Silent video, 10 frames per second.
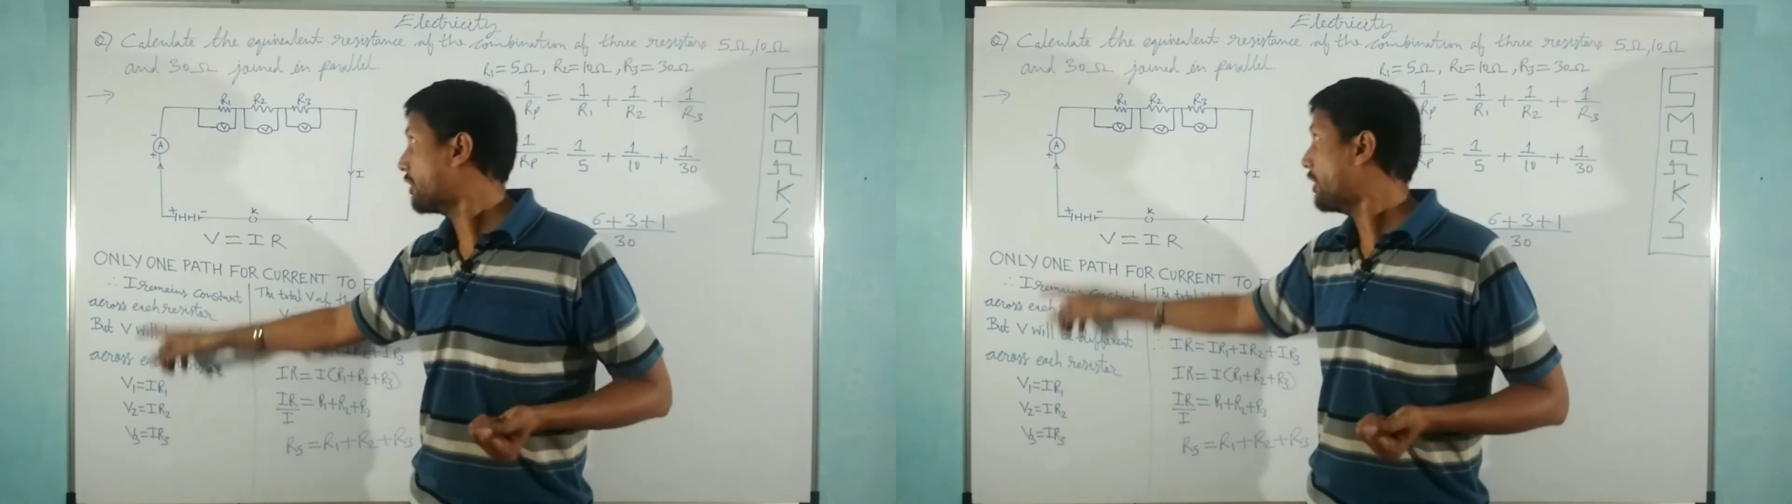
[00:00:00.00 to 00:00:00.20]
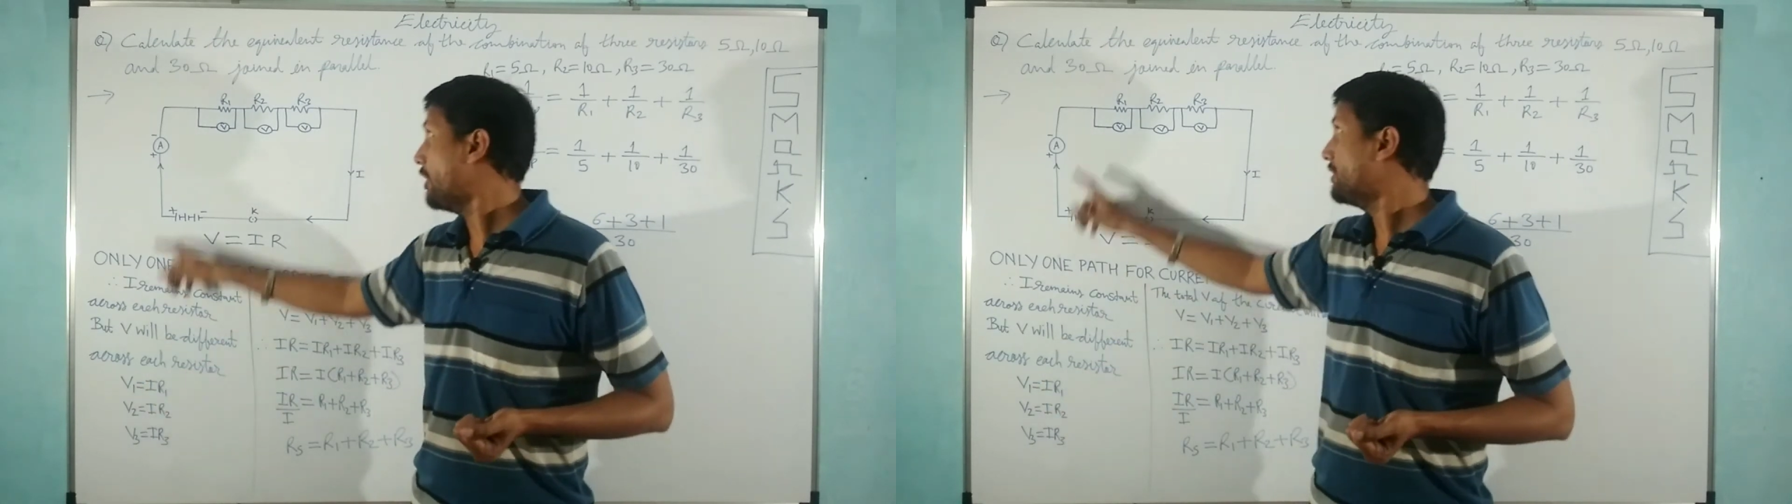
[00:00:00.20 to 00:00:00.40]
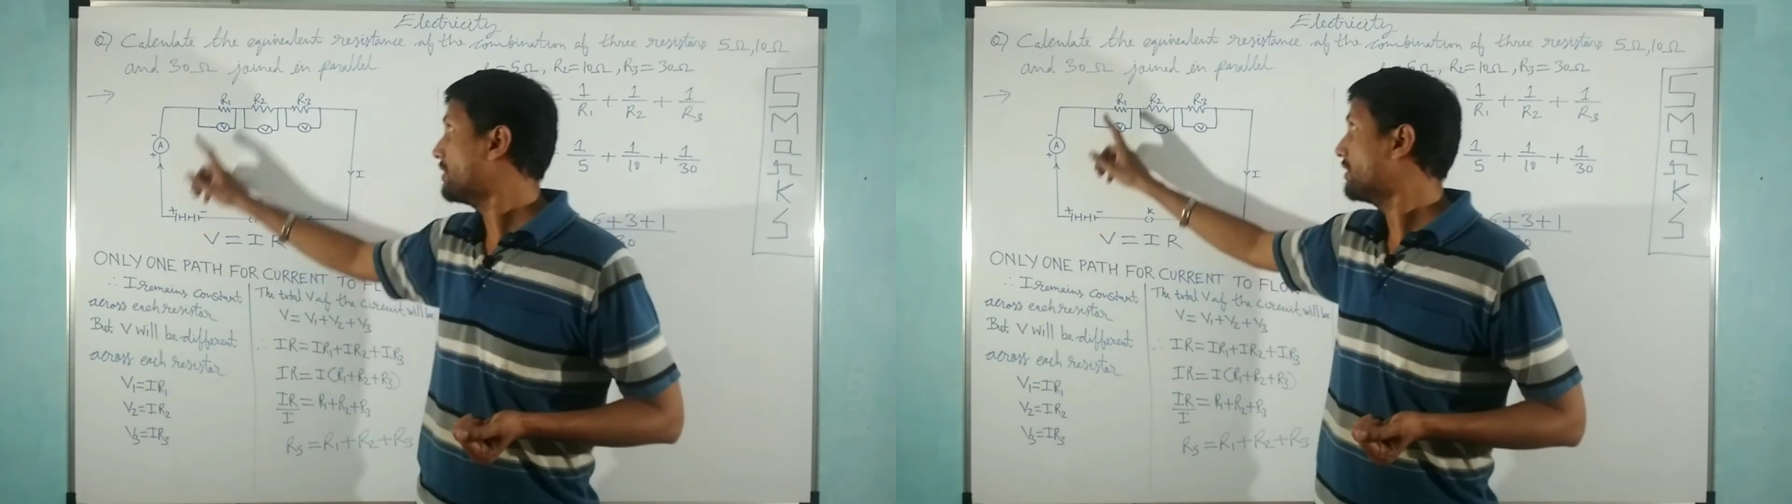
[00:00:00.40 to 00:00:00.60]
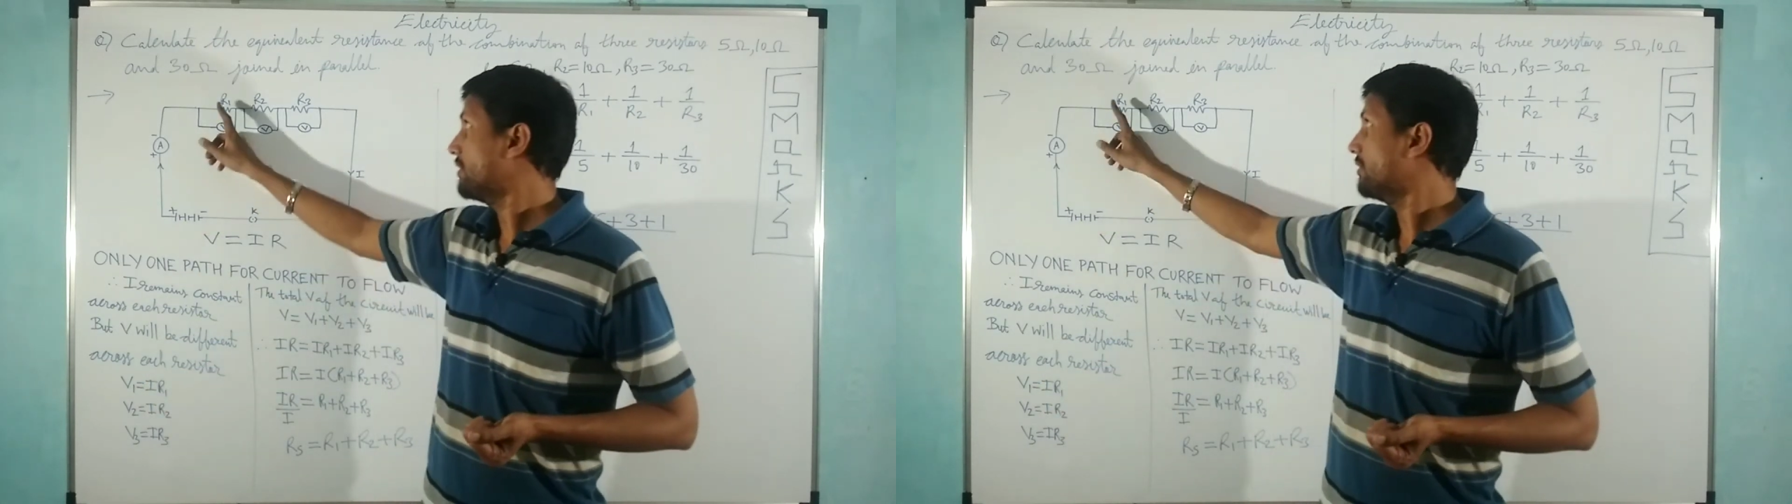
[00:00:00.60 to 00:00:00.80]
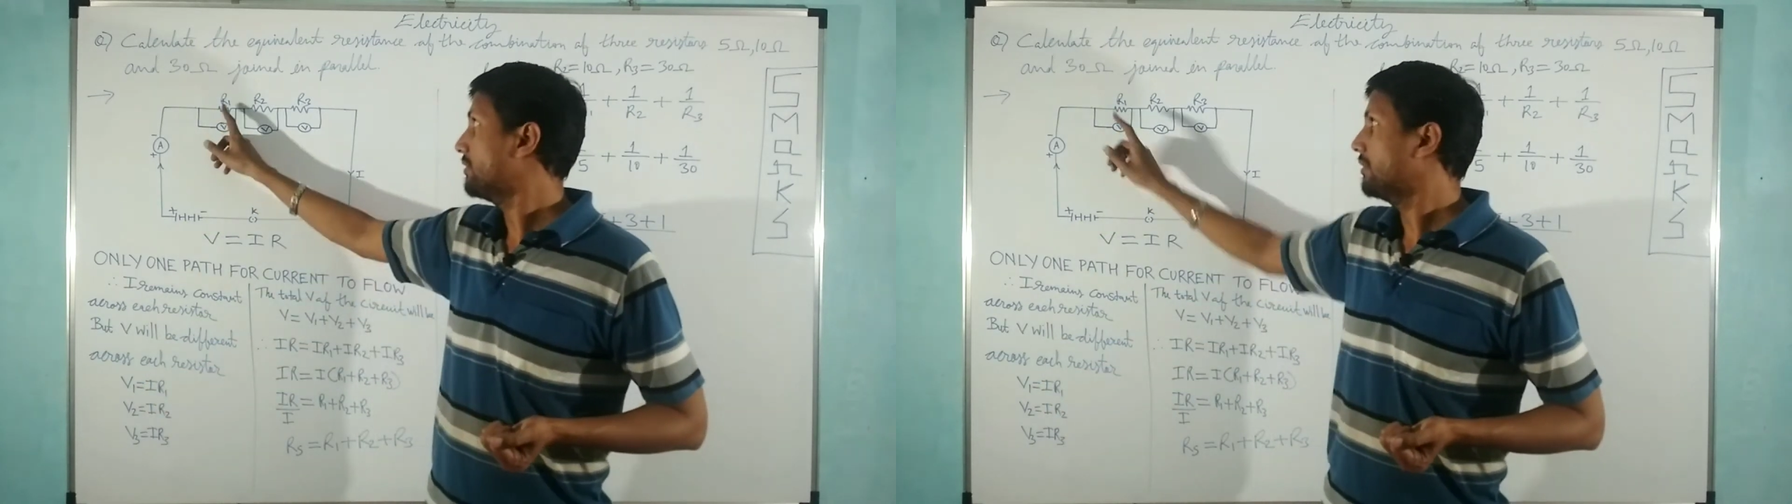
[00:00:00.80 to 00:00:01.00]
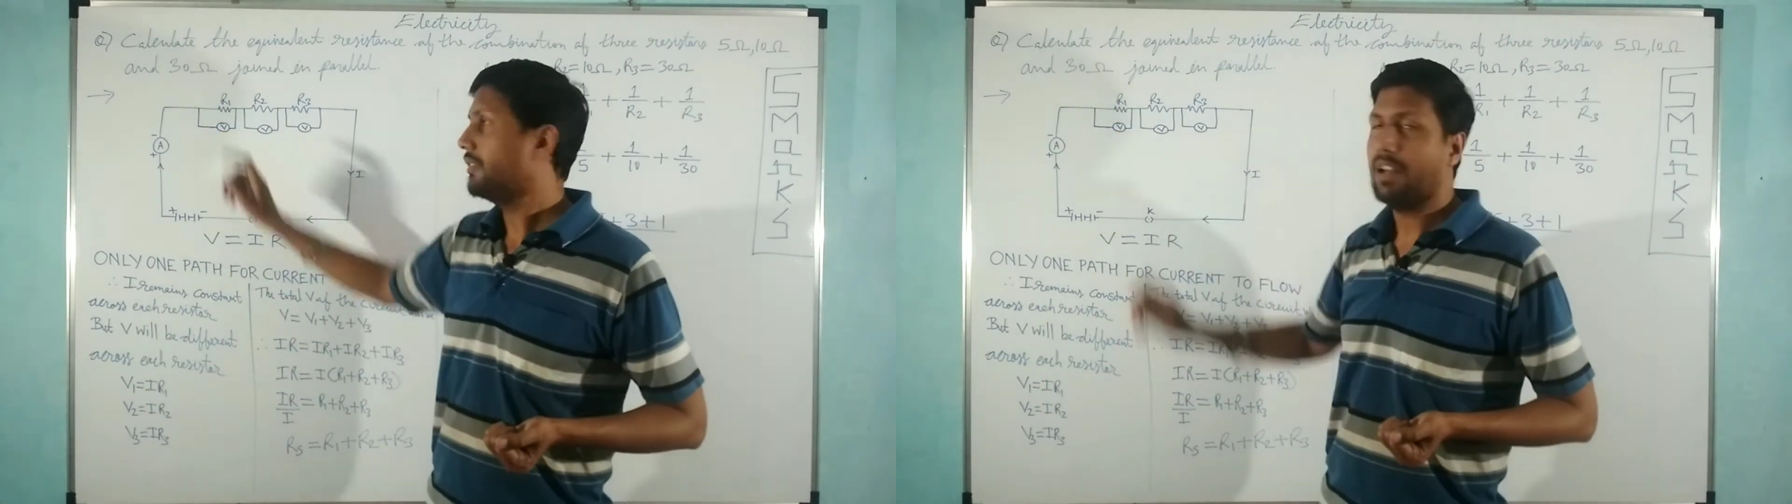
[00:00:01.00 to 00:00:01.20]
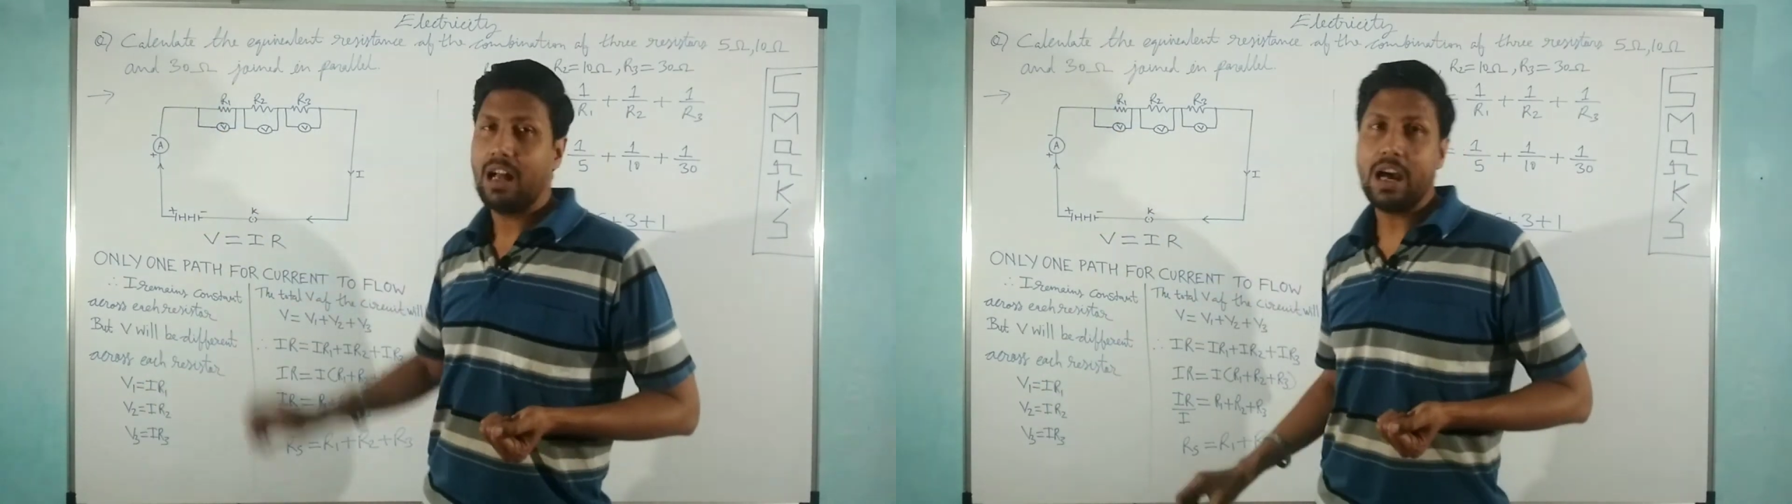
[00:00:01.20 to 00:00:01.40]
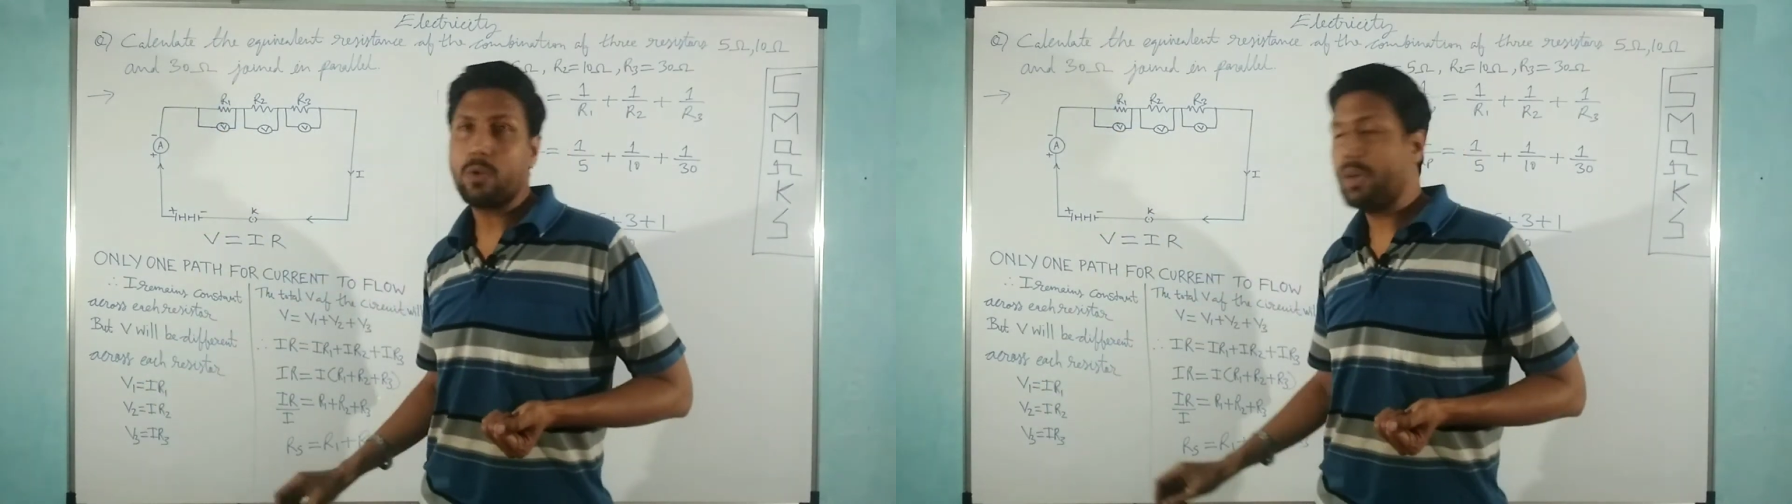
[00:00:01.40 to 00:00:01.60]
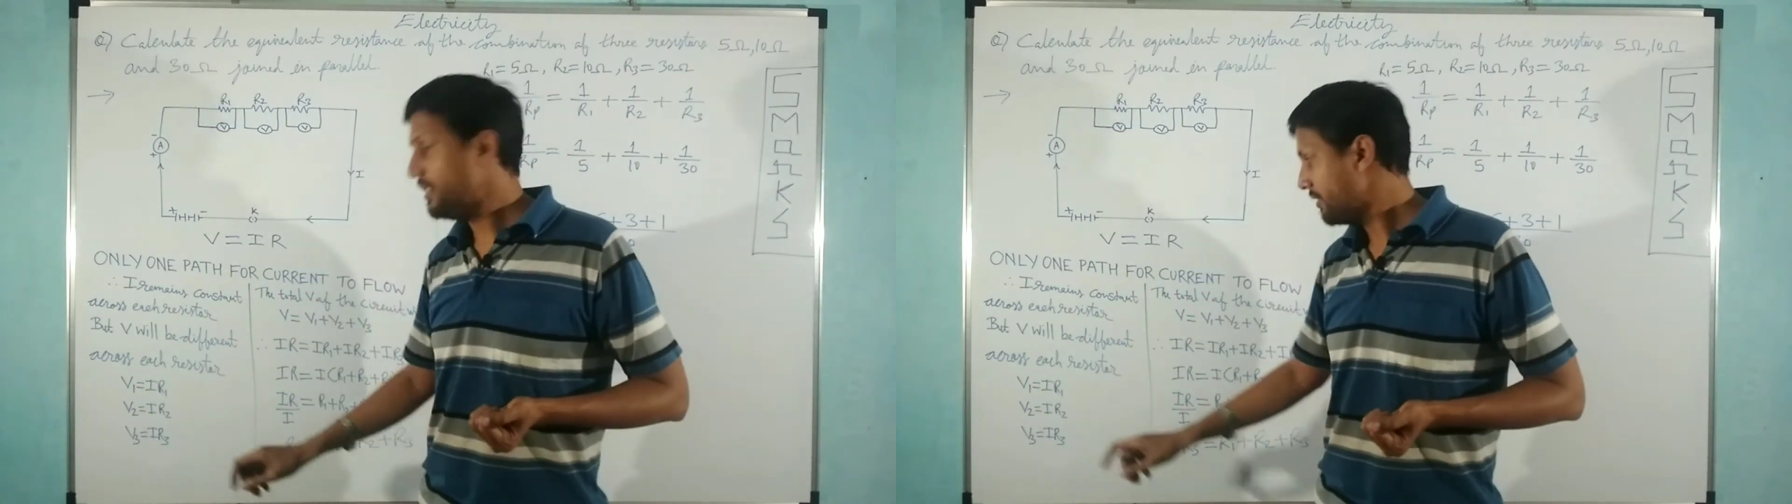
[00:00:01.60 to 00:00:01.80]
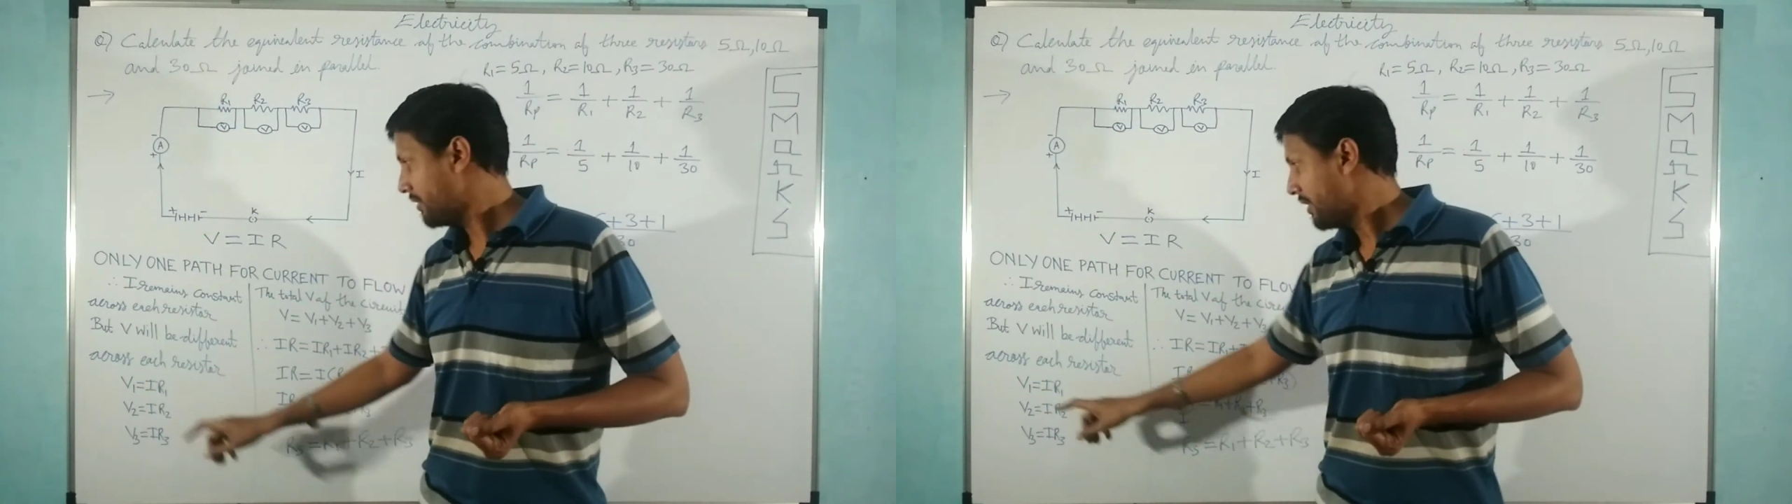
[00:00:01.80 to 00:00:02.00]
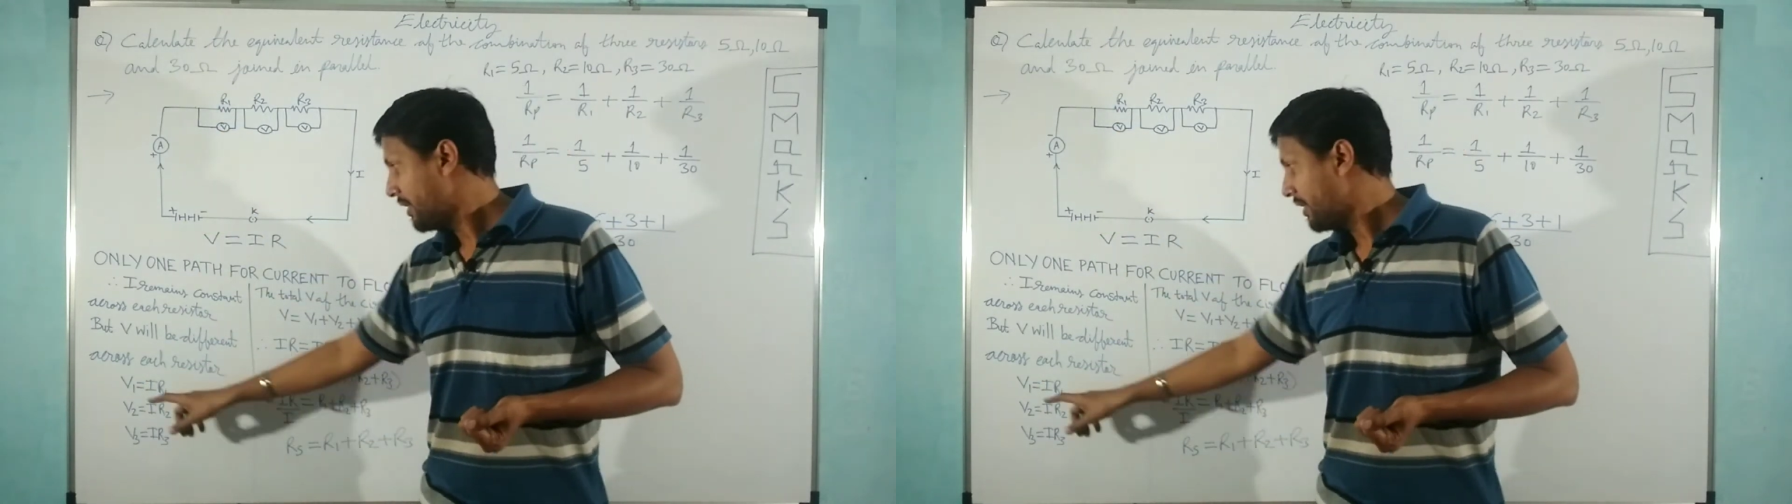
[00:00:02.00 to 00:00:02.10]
across R1?